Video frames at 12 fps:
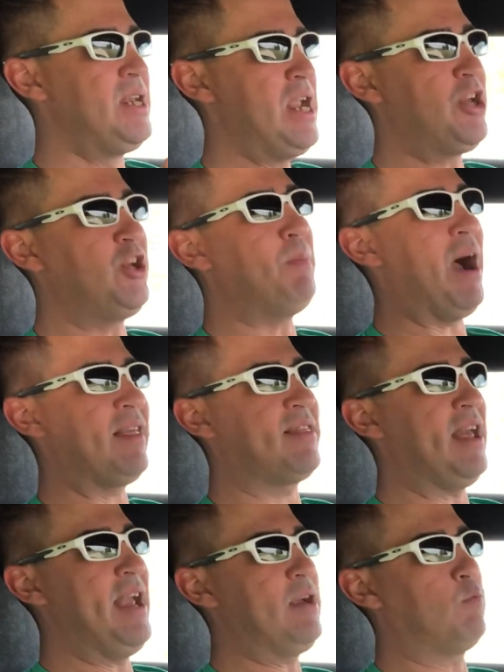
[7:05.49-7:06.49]
Now, you might
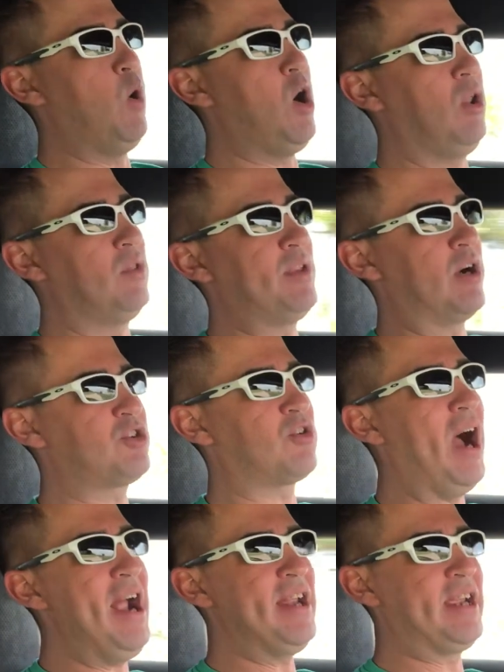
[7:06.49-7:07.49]
think, well, they're
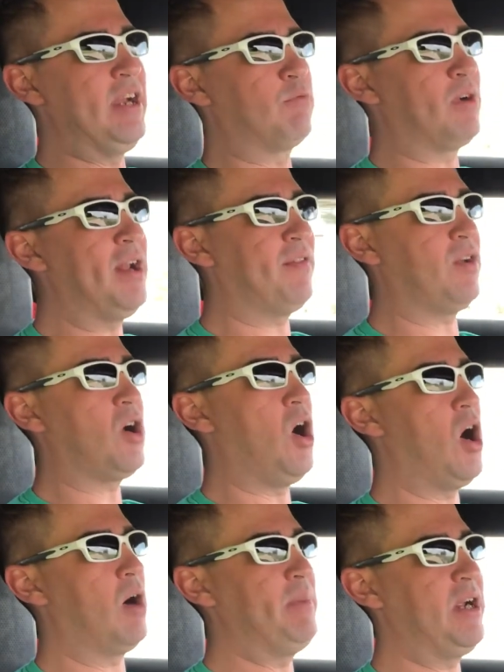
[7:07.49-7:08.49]
trying to get rid of the
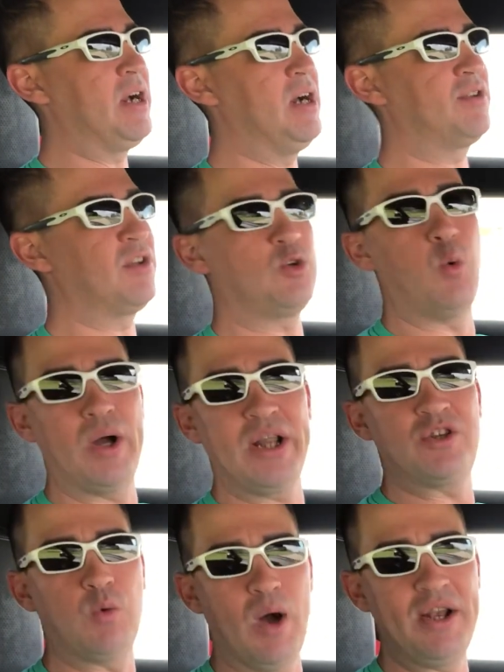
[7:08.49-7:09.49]
car because the
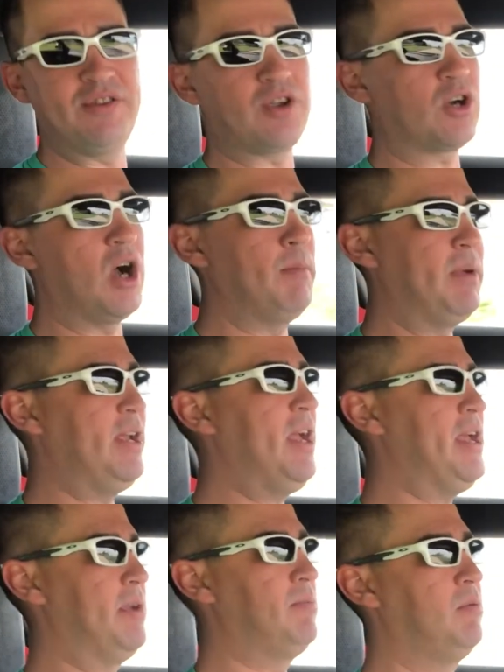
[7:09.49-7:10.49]
2020s are coming
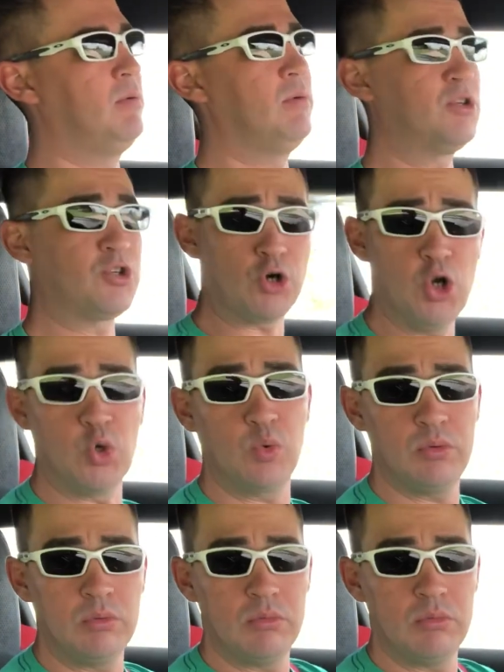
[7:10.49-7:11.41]
in. True.